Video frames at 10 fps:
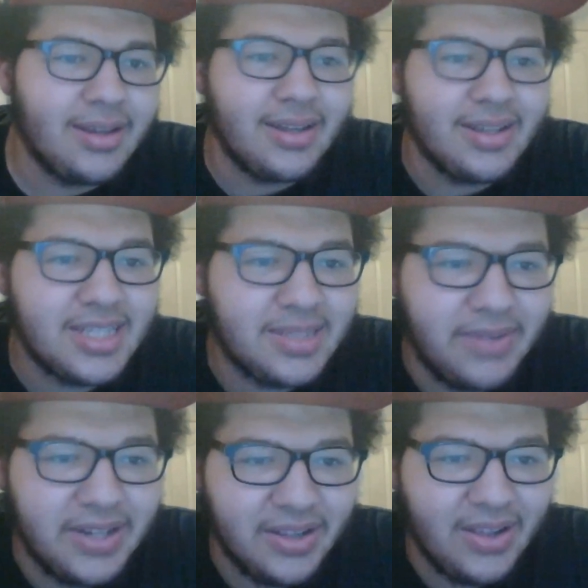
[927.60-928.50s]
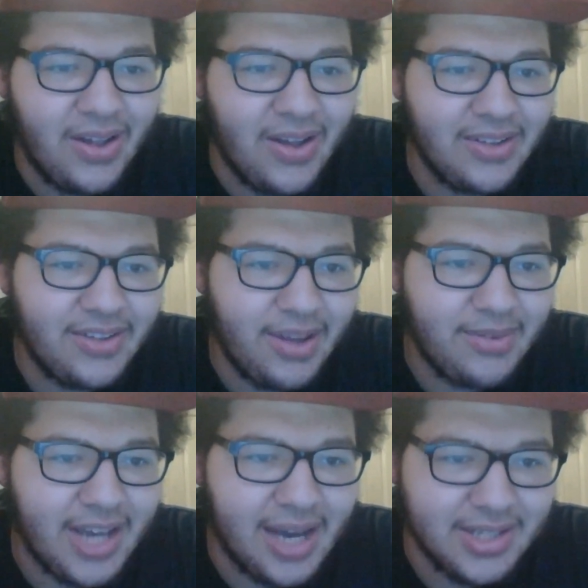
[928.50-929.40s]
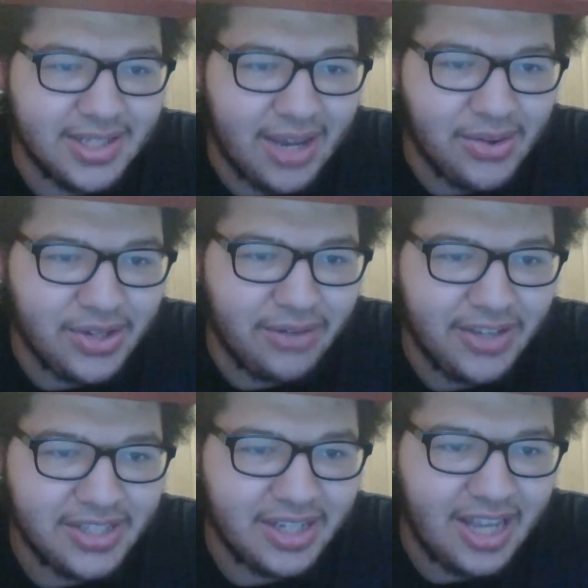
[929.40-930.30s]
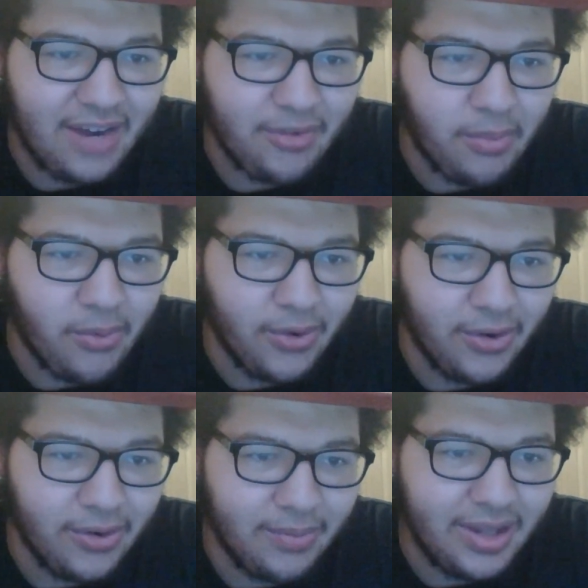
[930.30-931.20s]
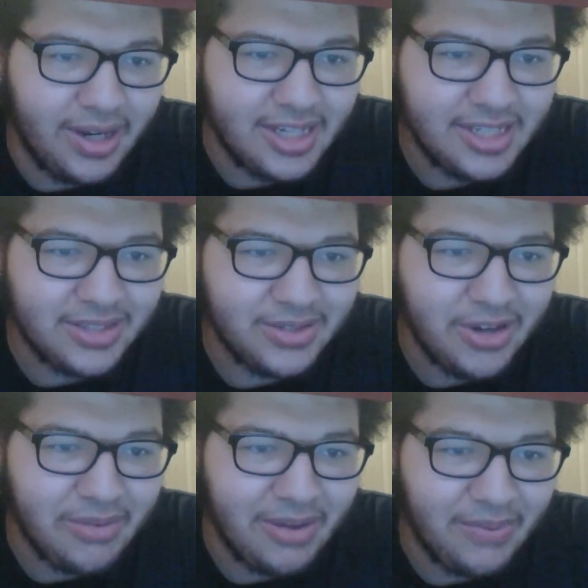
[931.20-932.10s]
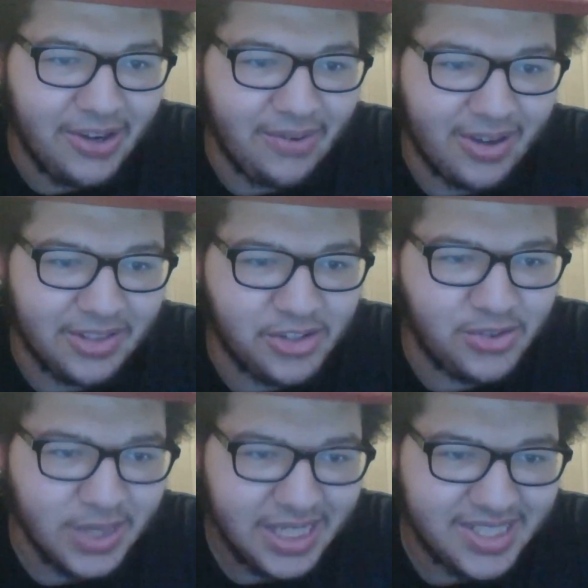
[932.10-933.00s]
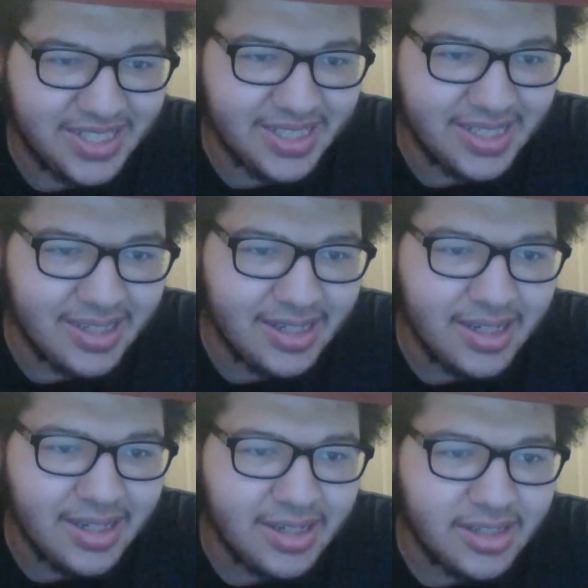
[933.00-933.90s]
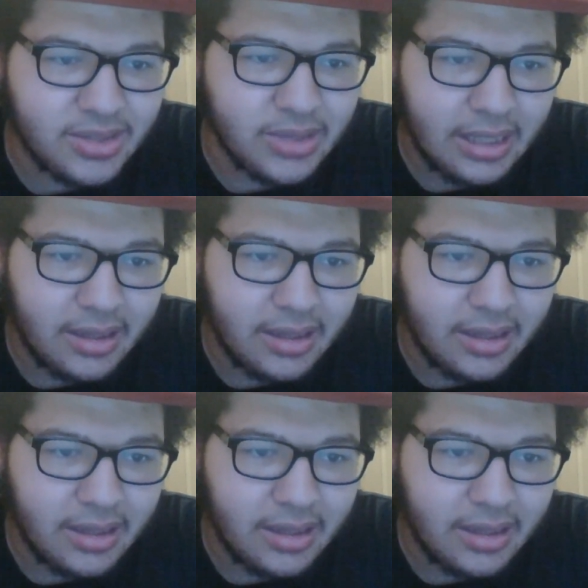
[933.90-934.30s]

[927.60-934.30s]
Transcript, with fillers: It's been a long damn time since I was an investigative reporter, but I still know my way around the streets. Street.